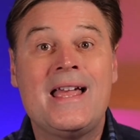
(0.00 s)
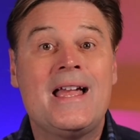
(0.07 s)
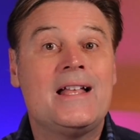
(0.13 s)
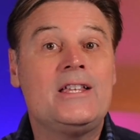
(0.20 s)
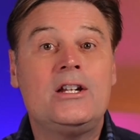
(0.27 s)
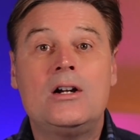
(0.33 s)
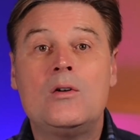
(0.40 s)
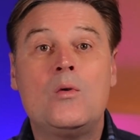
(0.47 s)
and
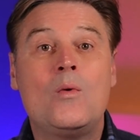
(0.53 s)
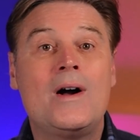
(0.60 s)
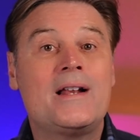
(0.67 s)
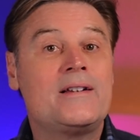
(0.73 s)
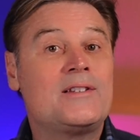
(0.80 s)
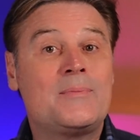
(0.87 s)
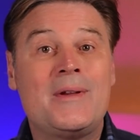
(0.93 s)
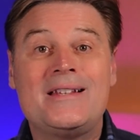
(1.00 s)
you don't want
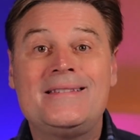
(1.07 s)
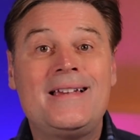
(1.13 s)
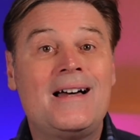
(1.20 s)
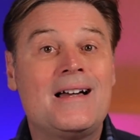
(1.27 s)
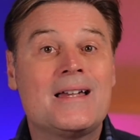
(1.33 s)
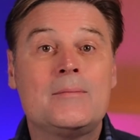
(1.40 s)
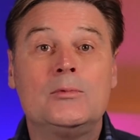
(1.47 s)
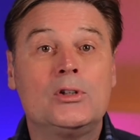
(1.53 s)
to spend
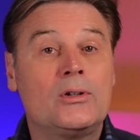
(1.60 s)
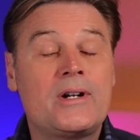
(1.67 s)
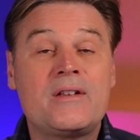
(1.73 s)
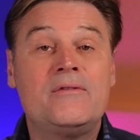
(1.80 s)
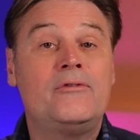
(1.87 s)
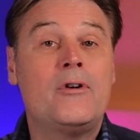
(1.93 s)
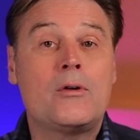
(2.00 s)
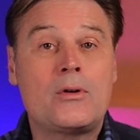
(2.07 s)
time learning
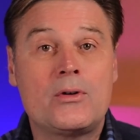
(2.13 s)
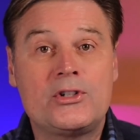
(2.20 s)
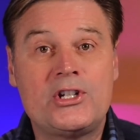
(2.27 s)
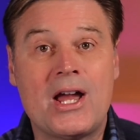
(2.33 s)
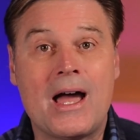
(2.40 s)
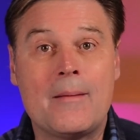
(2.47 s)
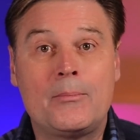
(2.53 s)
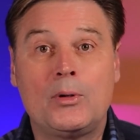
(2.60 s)

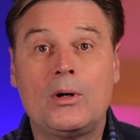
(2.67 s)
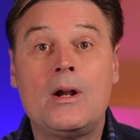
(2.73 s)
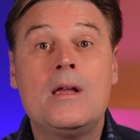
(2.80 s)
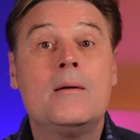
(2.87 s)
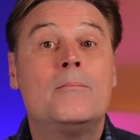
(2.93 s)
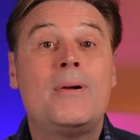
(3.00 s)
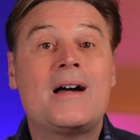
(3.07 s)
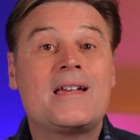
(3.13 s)
Photoshop or
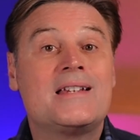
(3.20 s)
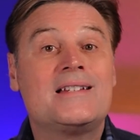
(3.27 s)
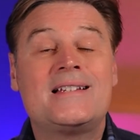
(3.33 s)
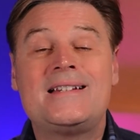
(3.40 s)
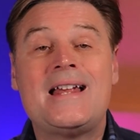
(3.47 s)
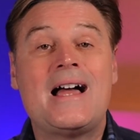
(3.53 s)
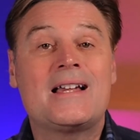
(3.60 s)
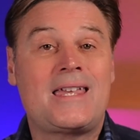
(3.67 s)
buying
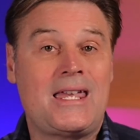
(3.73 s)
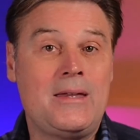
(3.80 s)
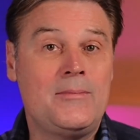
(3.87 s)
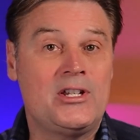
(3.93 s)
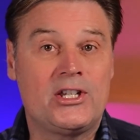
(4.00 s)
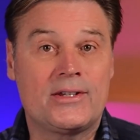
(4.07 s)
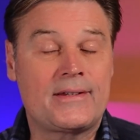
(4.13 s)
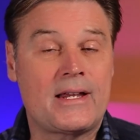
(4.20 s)
stock
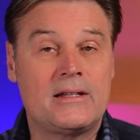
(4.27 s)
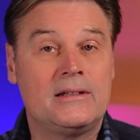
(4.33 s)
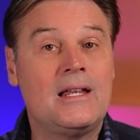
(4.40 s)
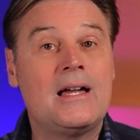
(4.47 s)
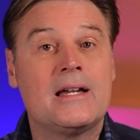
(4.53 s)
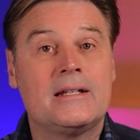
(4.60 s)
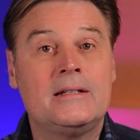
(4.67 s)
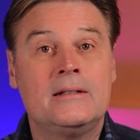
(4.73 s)
images
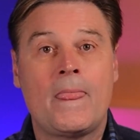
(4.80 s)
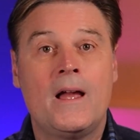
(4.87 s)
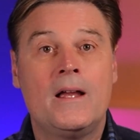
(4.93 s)
online,